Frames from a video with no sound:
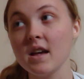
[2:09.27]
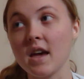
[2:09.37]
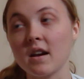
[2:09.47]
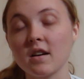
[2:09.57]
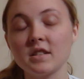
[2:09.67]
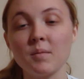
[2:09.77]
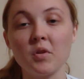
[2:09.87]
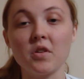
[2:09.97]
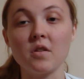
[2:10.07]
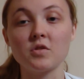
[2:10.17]
And on a
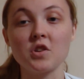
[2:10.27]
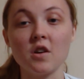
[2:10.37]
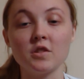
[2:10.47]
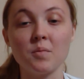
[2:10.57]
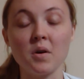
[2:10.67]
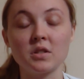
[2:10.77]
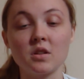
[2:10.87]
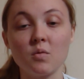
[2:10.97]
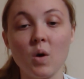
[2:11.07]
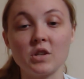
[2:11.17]
similar note, she also
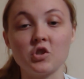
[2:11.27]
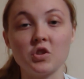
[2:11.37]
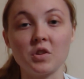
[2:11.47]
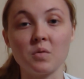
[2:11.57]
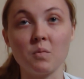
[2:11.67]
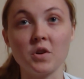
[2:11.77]
posted a question,